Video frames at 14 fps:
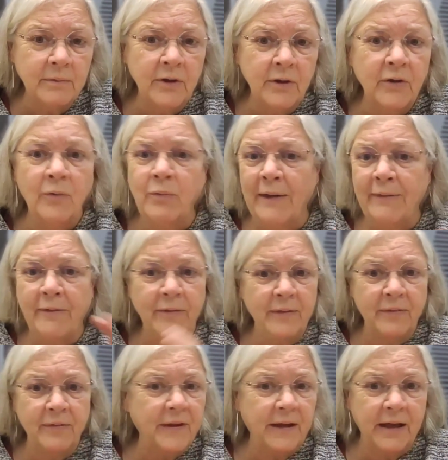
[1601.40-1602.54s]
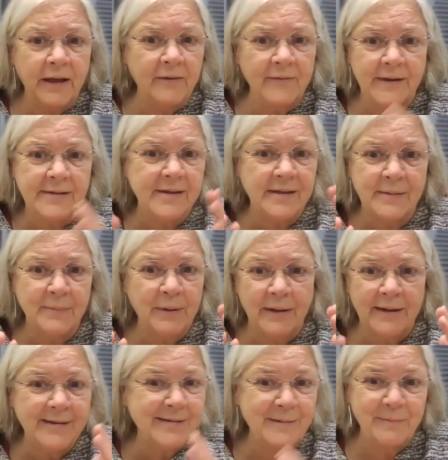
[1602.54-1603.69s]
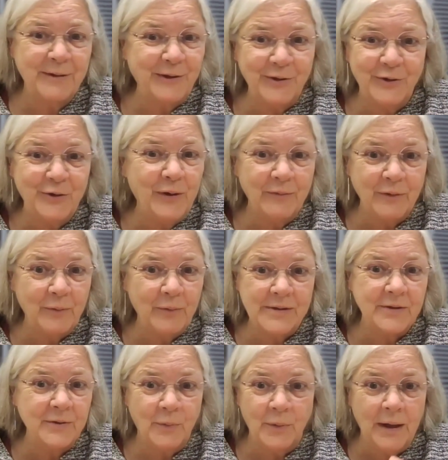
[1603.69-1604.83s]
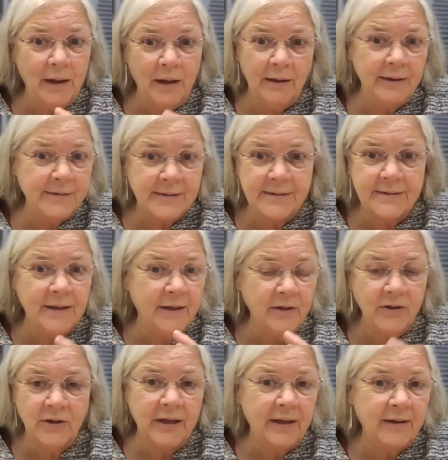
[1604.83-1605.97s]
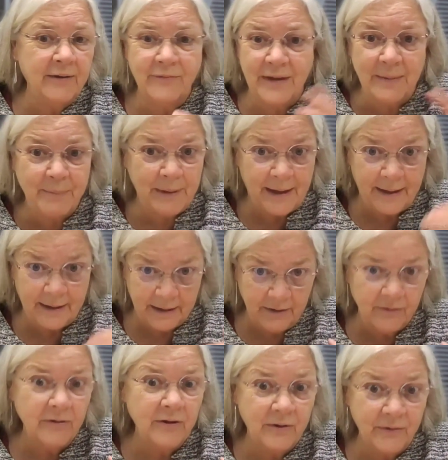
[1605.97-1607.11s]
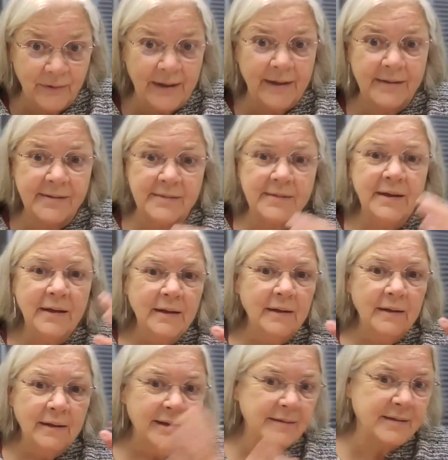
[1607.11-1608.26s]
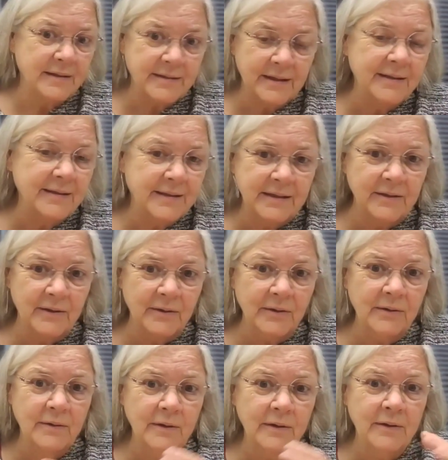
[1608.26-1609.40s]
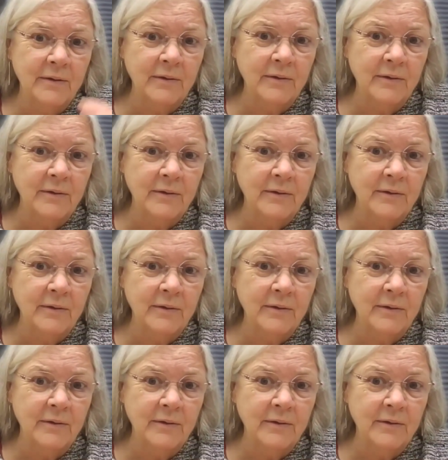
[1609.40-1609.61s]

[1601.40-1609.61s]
rather than thinking of accessibility as something you do every once in a while, it's done, you get a VPAT here in the US, it's a done deal.